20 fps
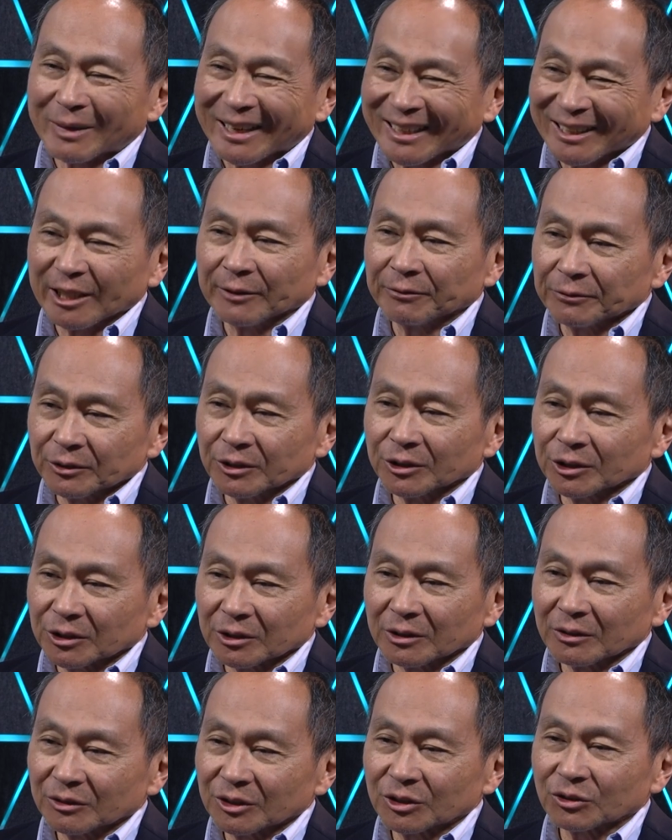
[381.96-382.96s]
my
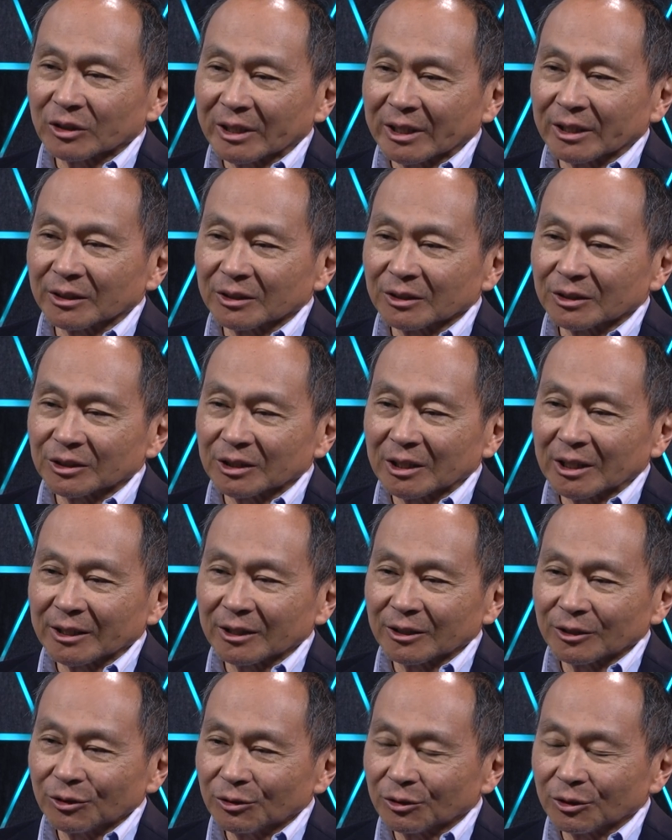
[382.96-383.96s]
definition of strength. It's
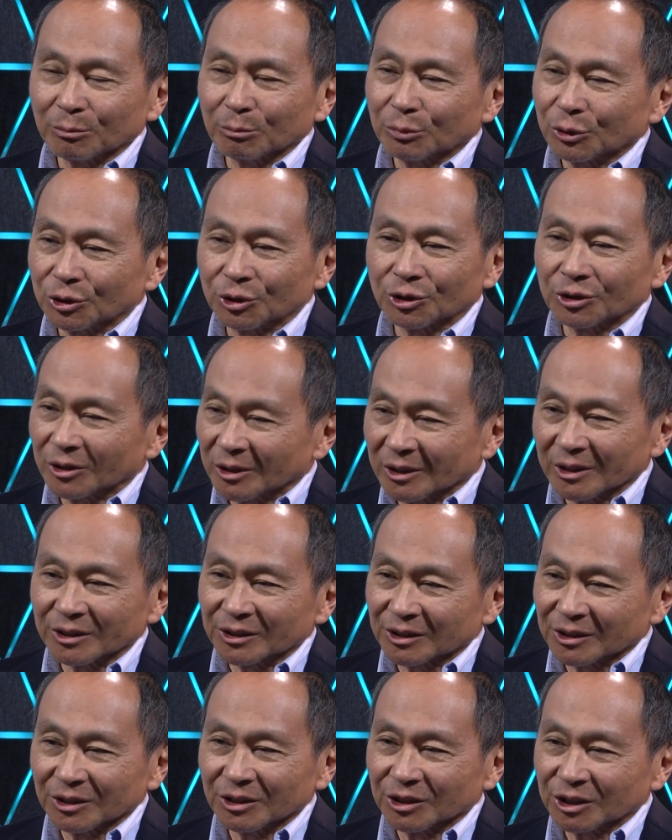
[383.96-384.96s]
not that you can put
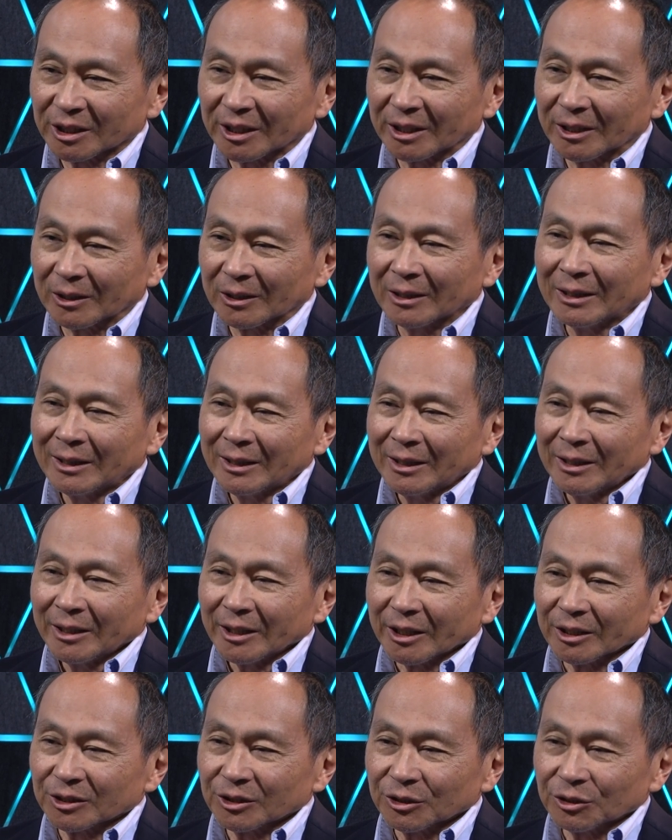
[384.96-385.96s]
journalists in jail.
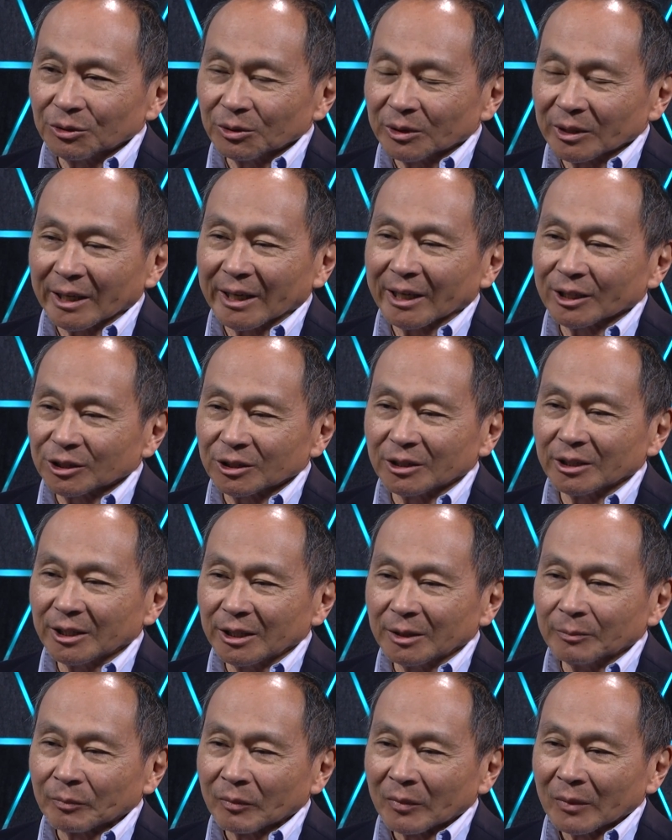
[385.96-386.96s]
It's that you can
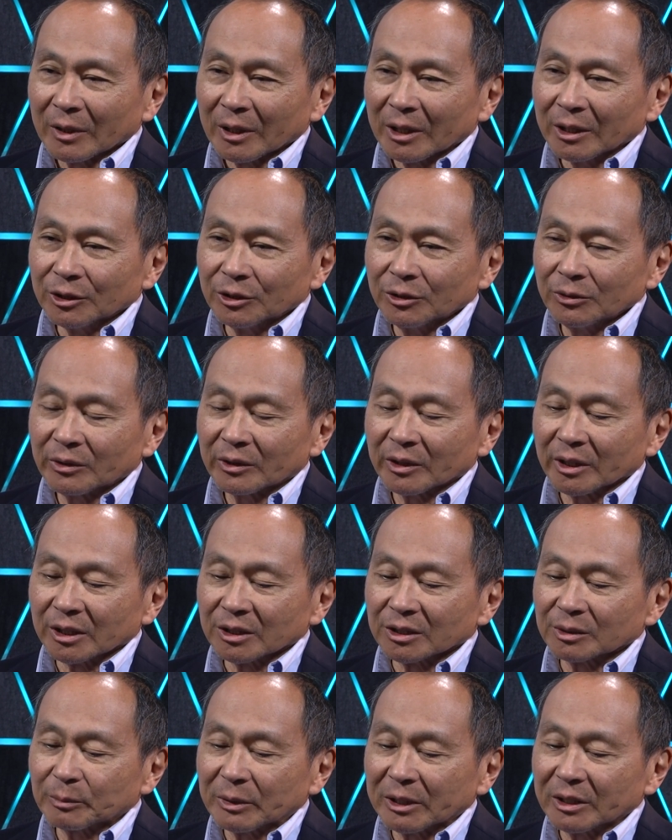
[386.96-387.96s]
actually uh, do
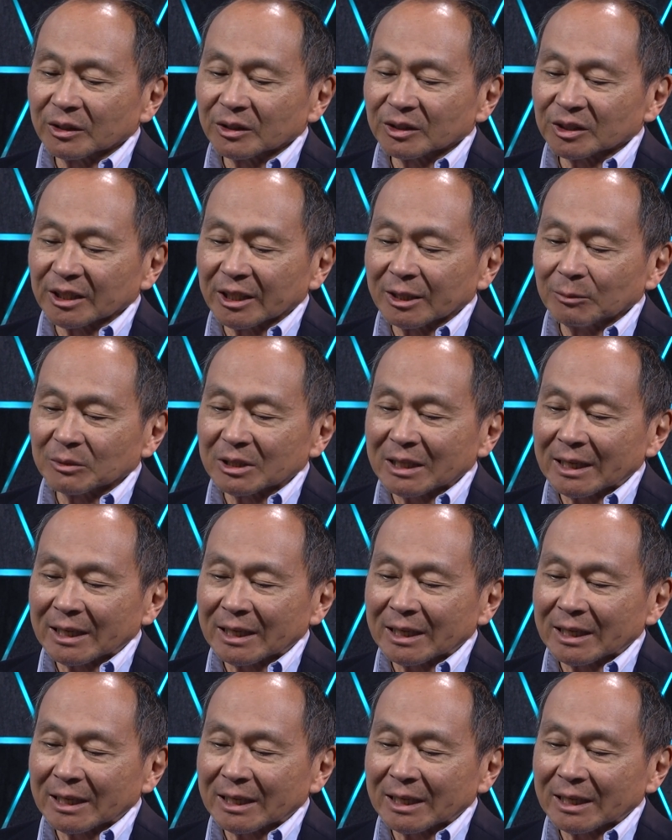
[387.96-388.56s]
things. But at the same